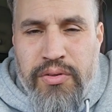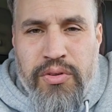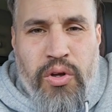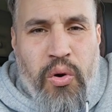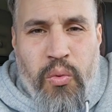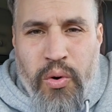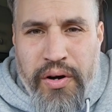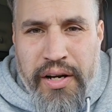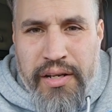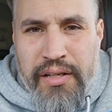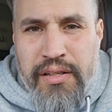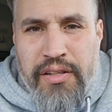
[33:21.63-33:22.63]
Don't
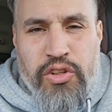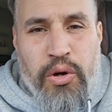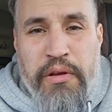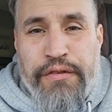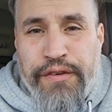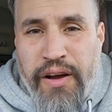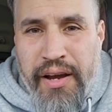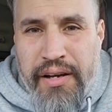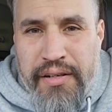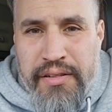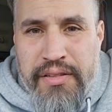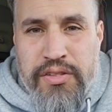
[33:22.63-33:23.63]
worry. You'll be fine.
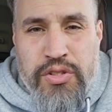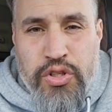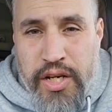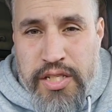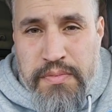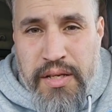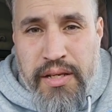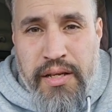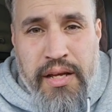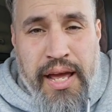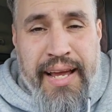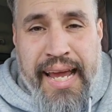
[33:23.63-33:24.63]
Trust me,
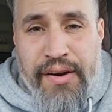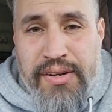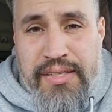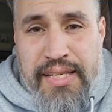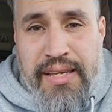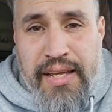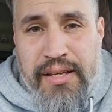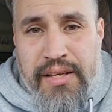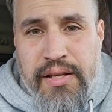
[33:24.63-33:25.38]
I guarantee it.